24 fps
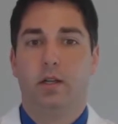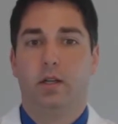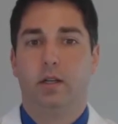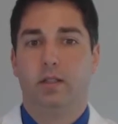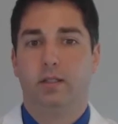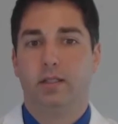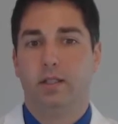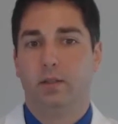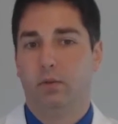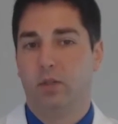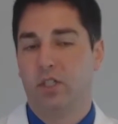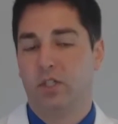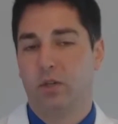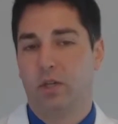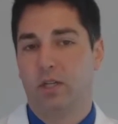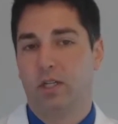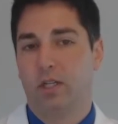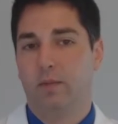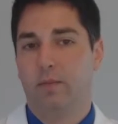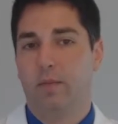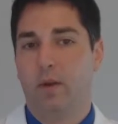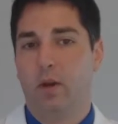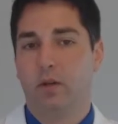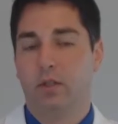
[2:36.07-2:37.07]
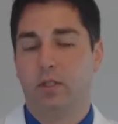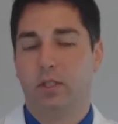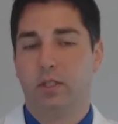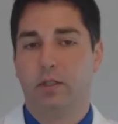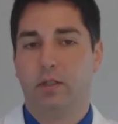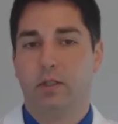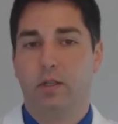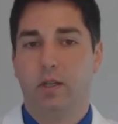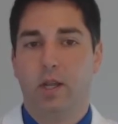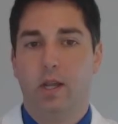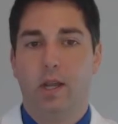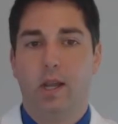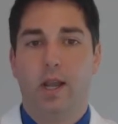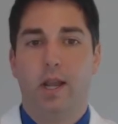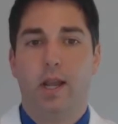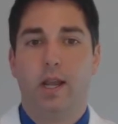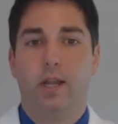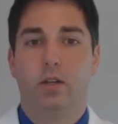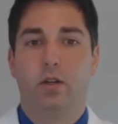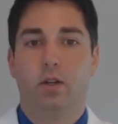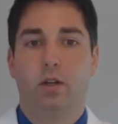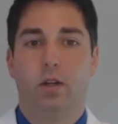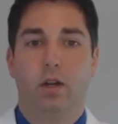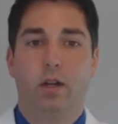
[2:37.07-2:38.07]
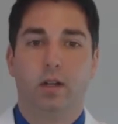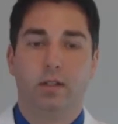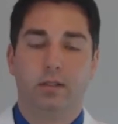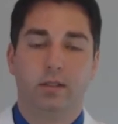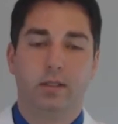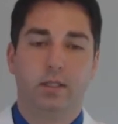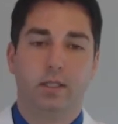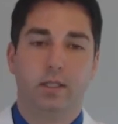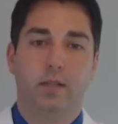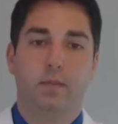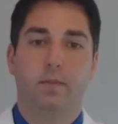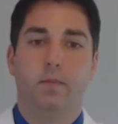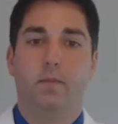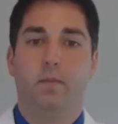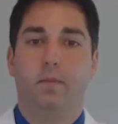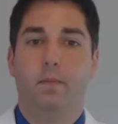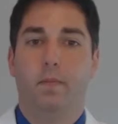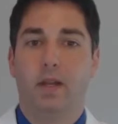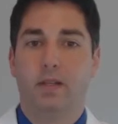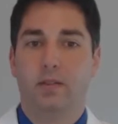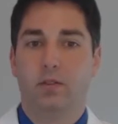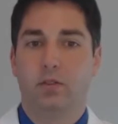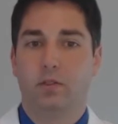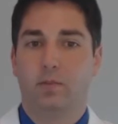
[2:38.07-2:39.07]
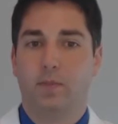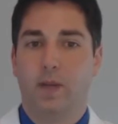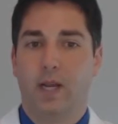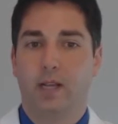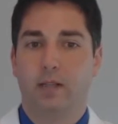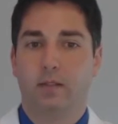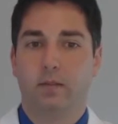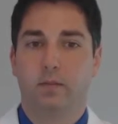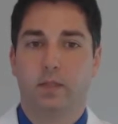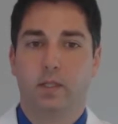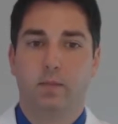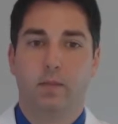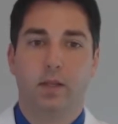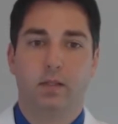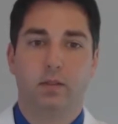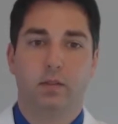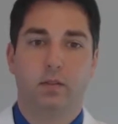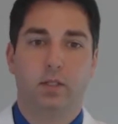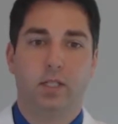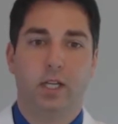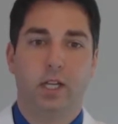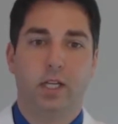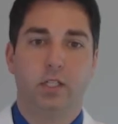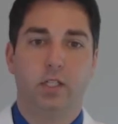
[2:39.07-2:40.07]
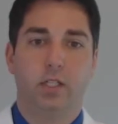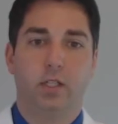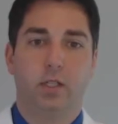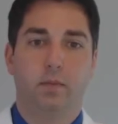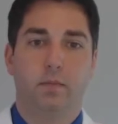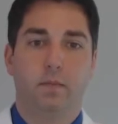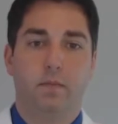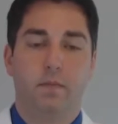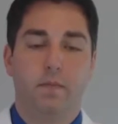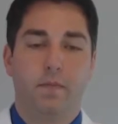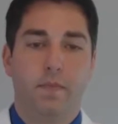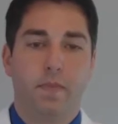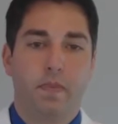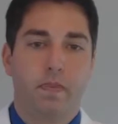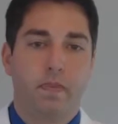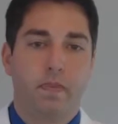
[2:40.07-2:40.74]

You're going to see restricted motion, and you're going to see muscle spasms and muscle tension.